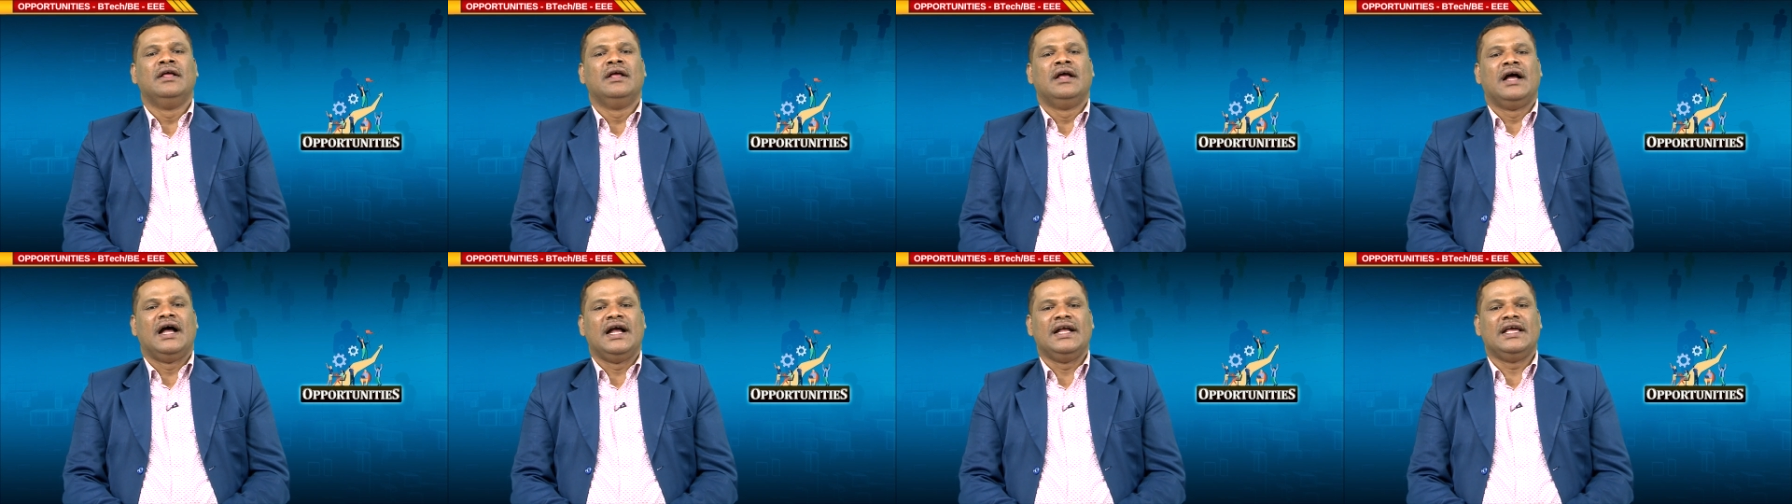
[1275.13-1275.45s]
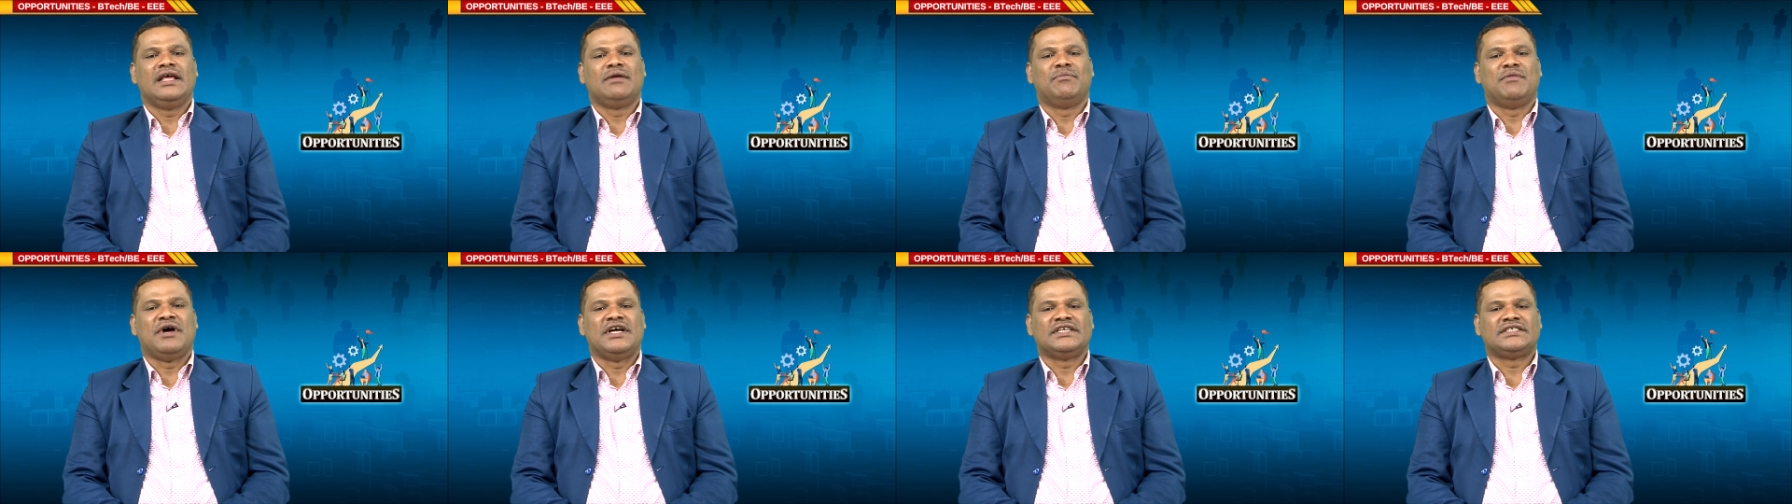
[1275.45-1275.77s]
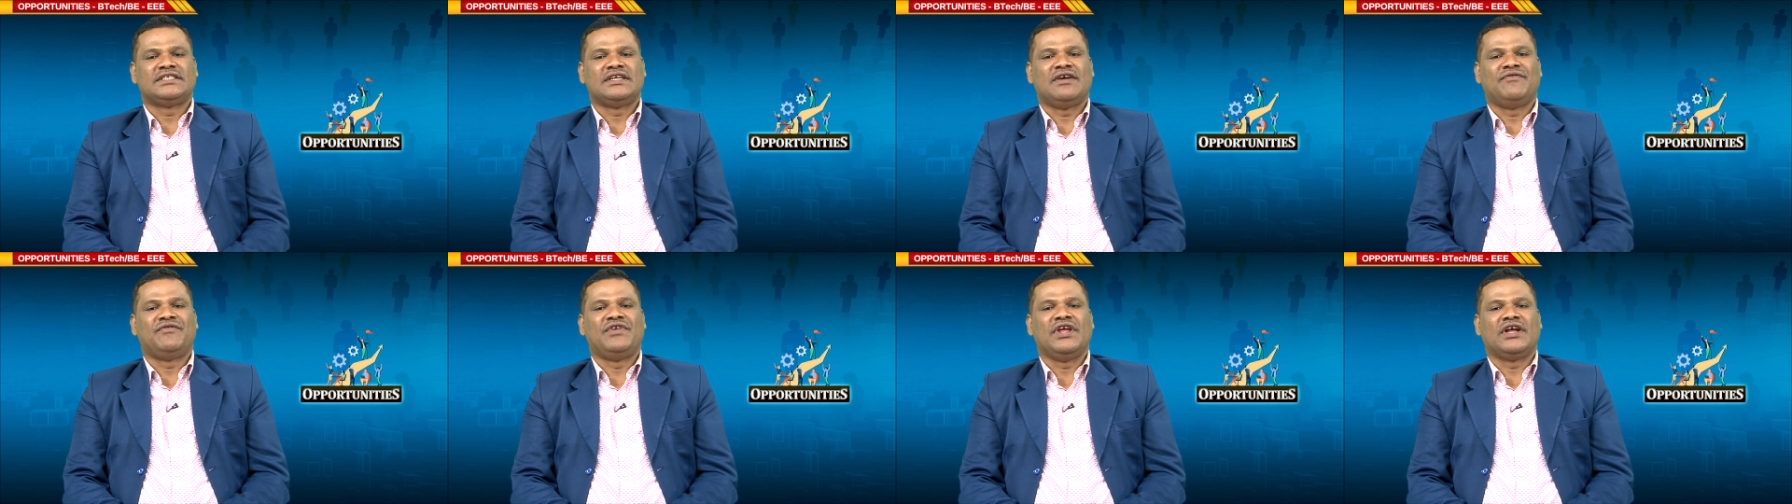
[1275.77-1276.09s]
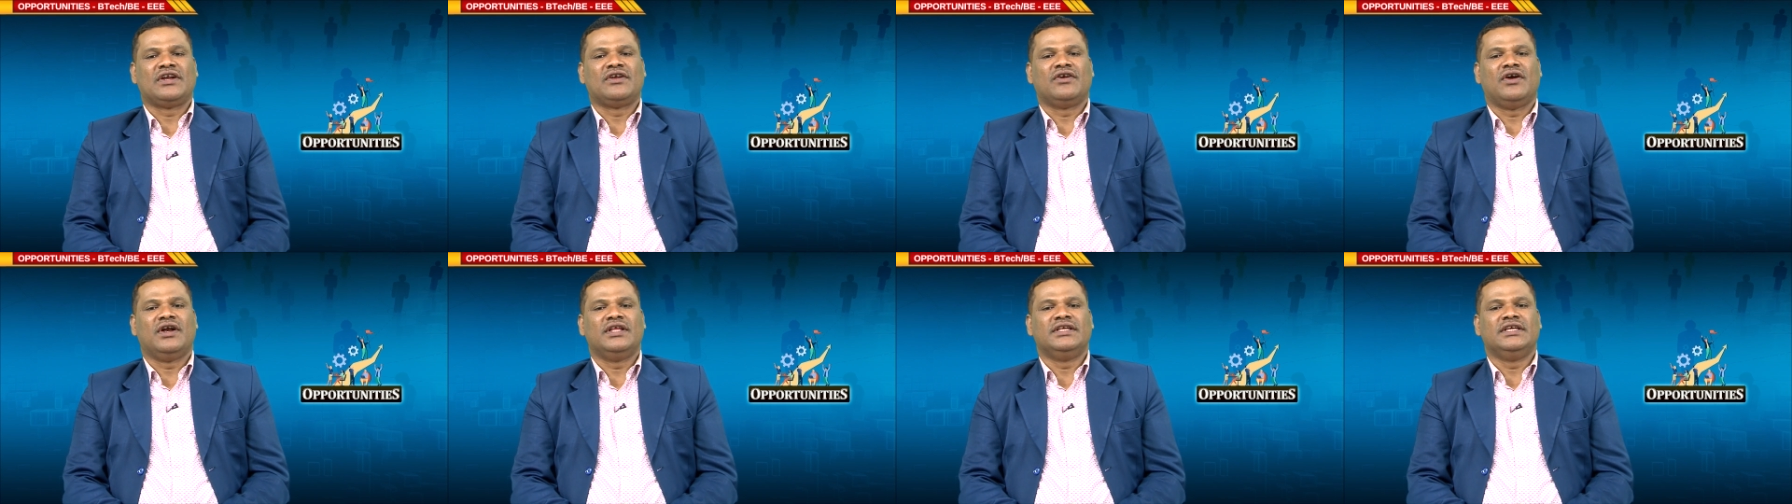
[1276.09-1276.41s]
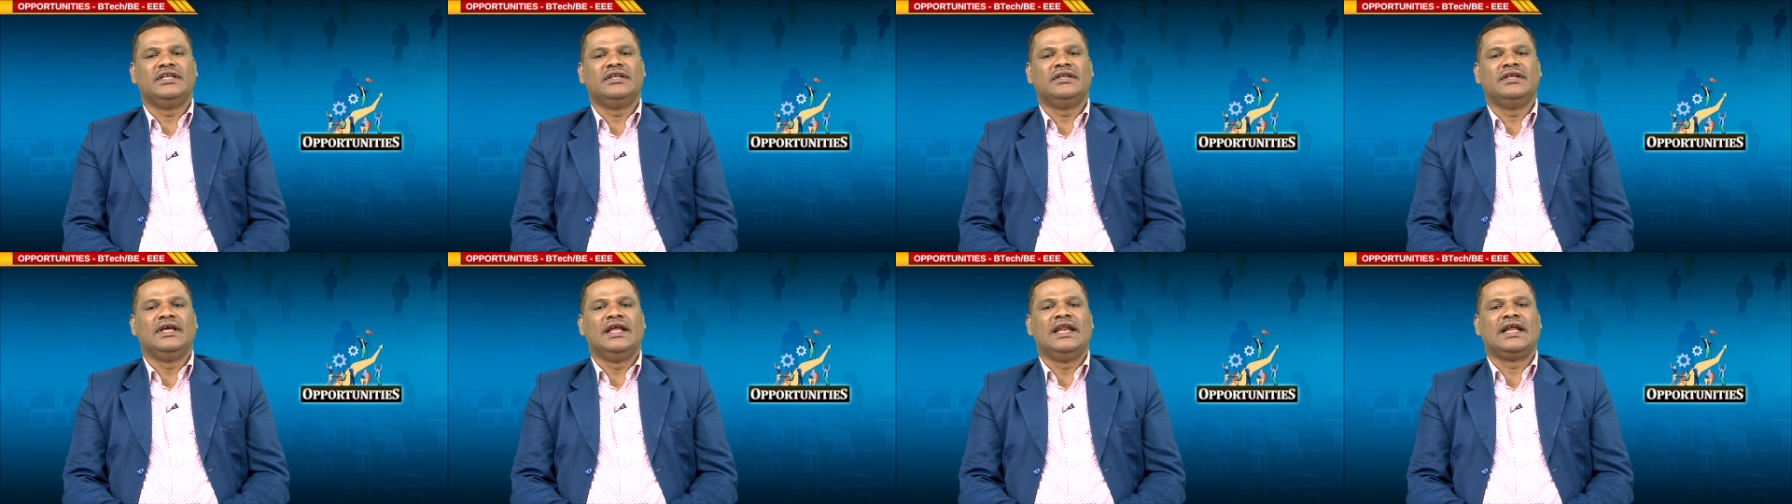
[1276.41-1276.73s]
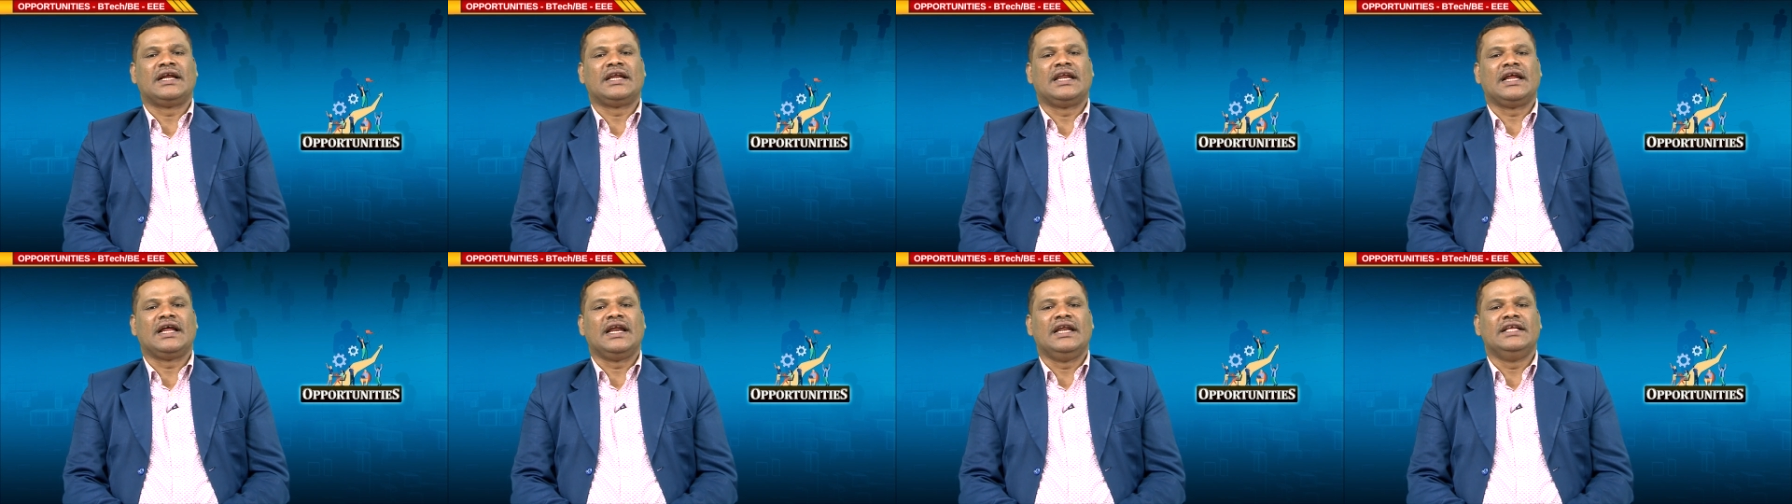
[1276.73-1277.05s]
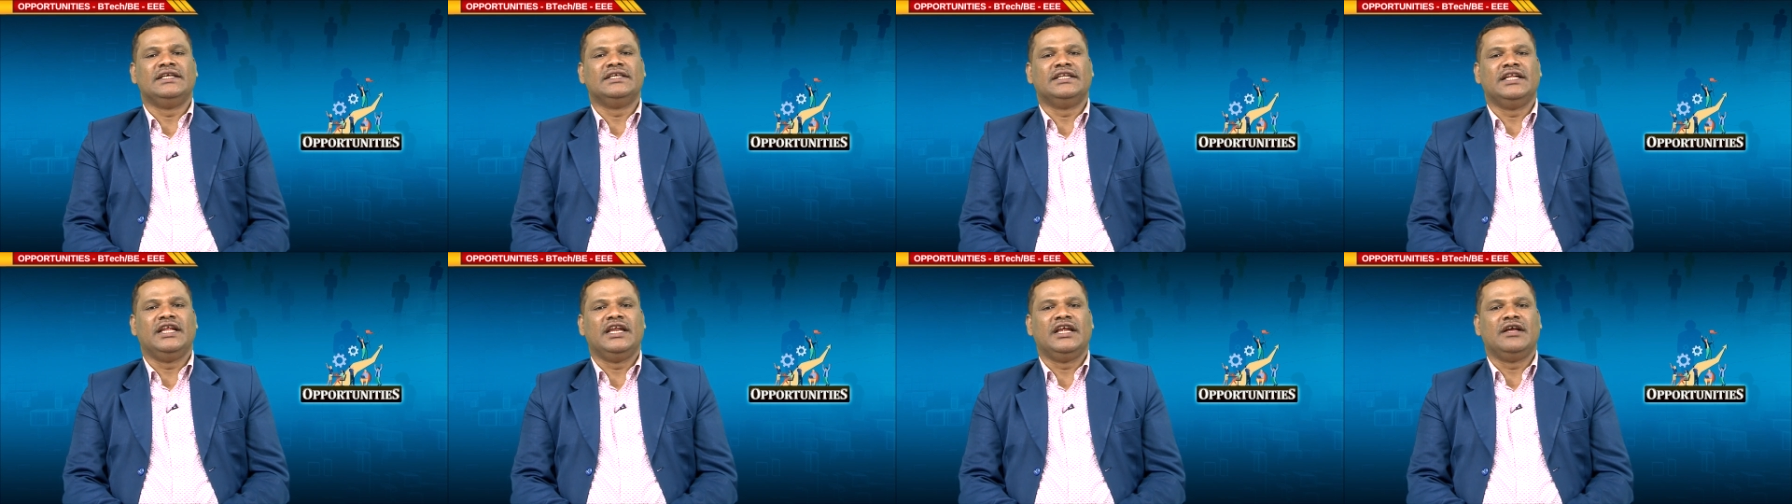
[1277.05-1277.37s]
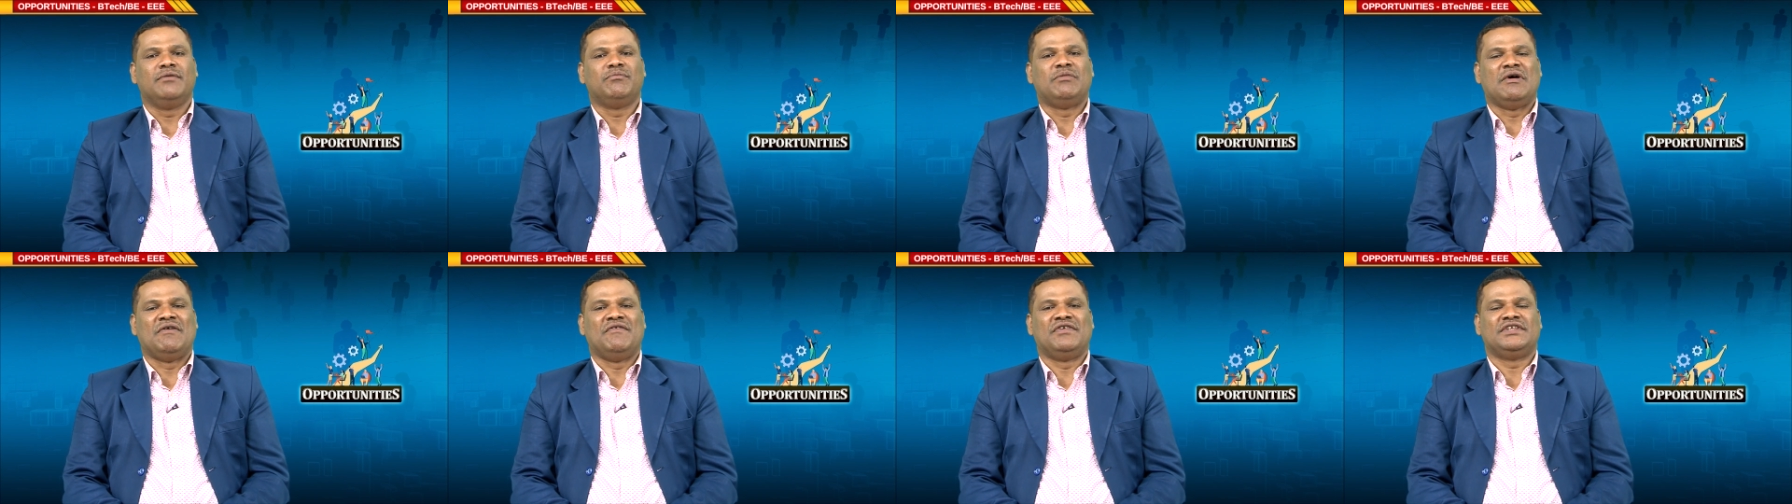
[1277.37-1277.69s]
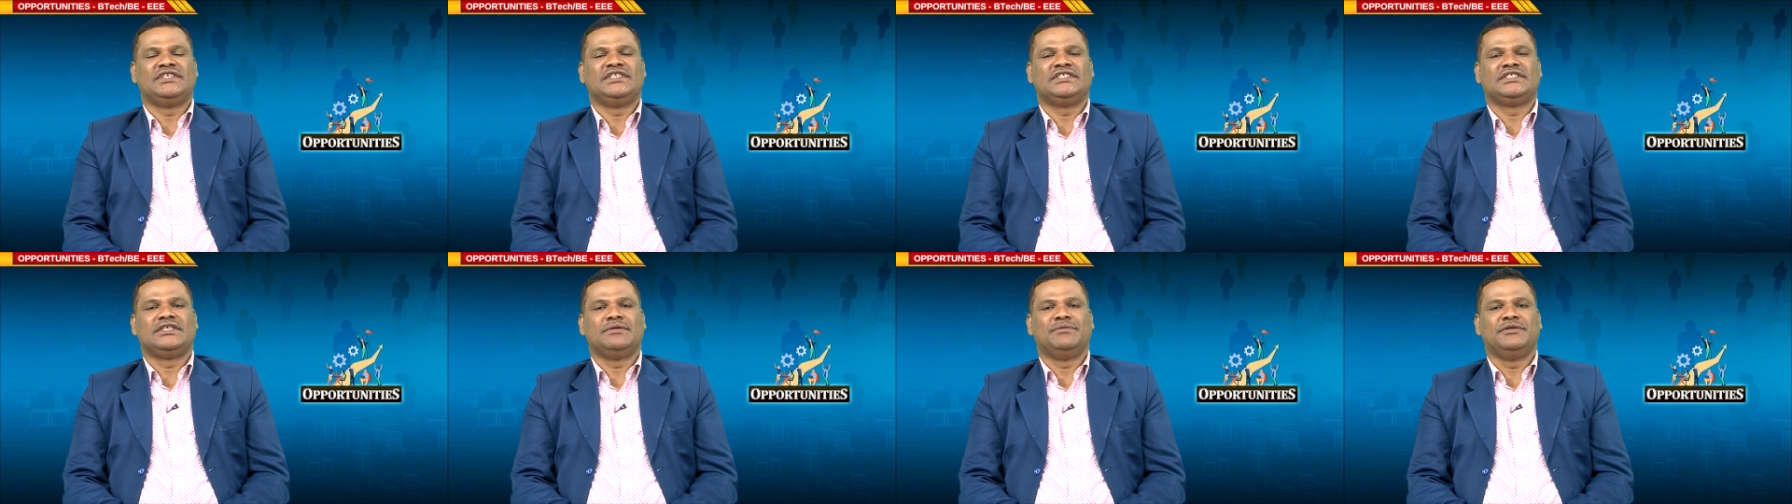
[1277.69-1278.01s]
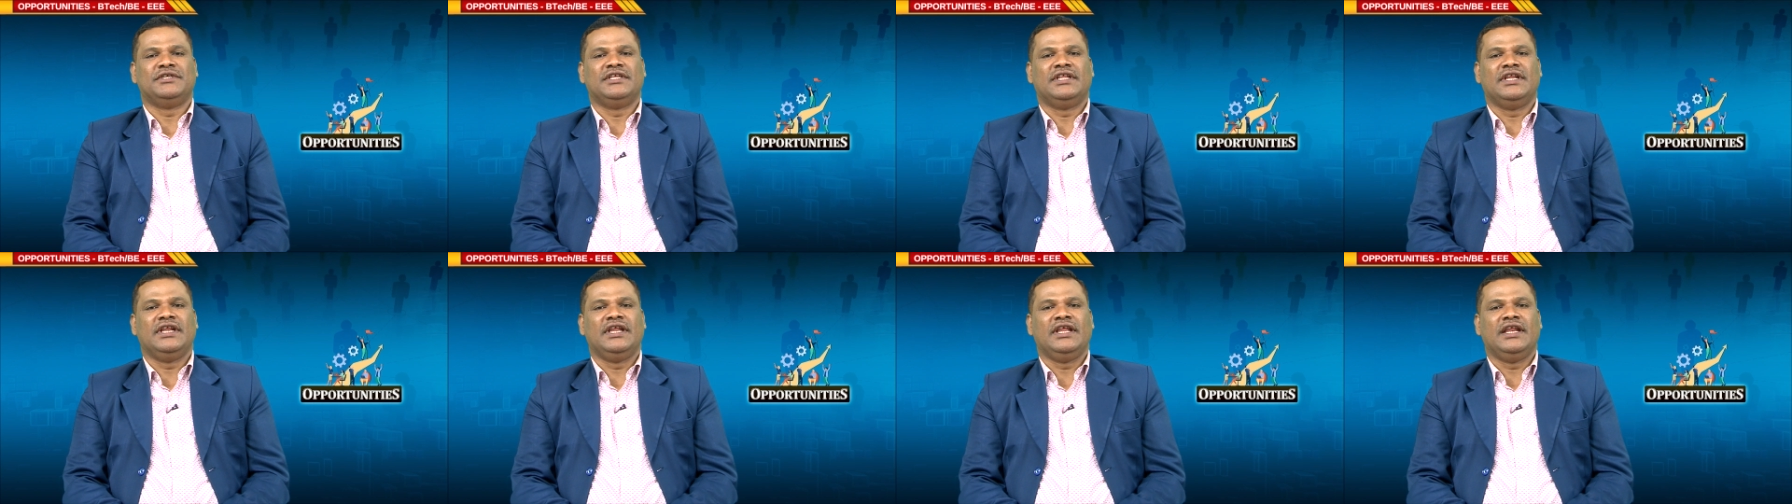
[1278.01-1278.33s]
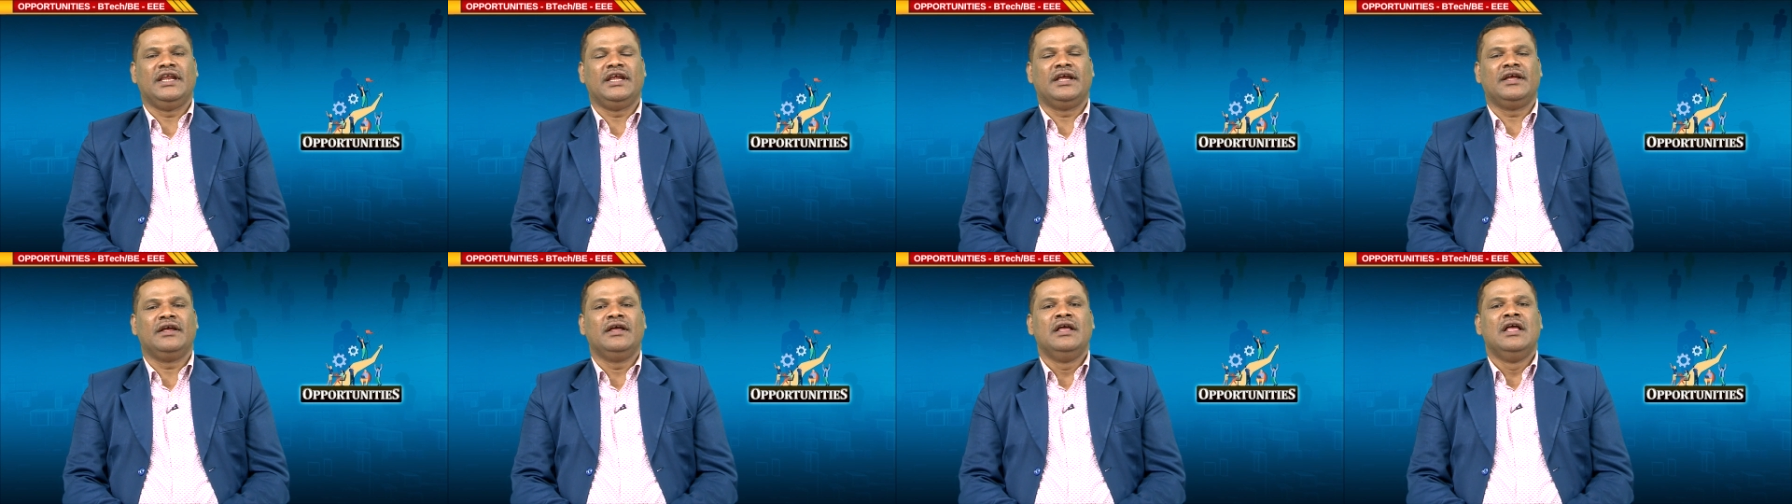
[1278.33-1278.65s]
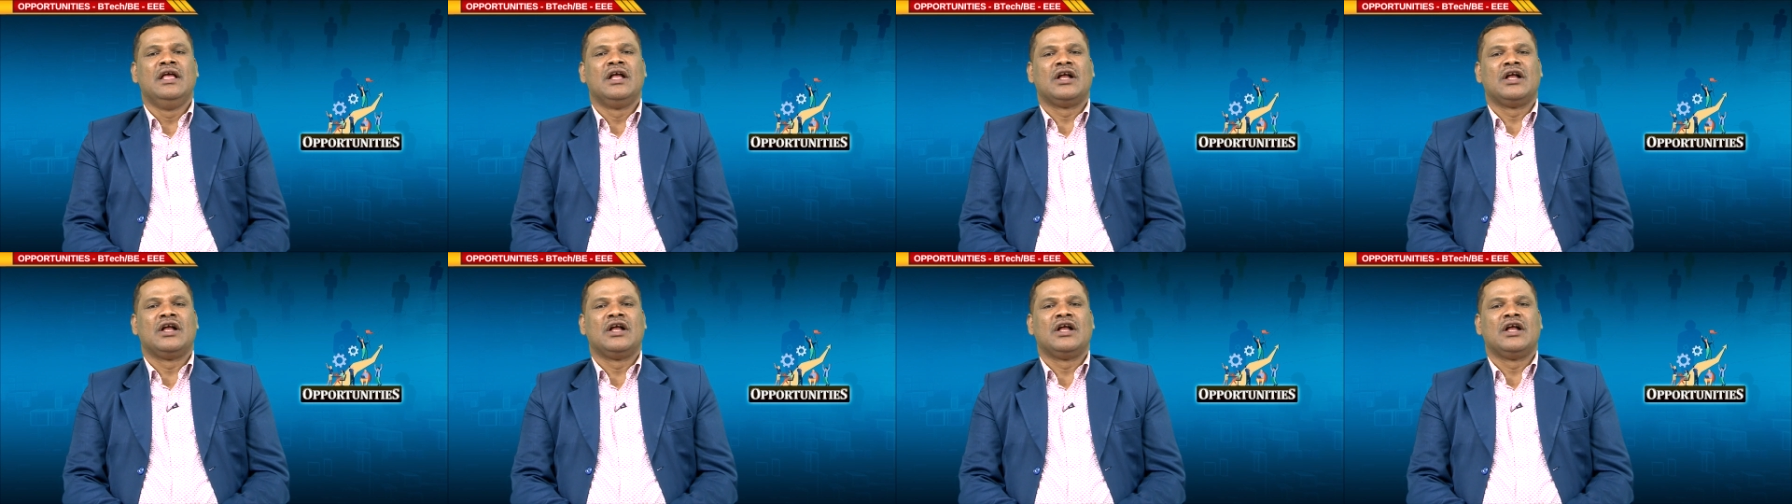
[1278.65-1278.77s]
higher master of technology in electrical engineering, power system engineering,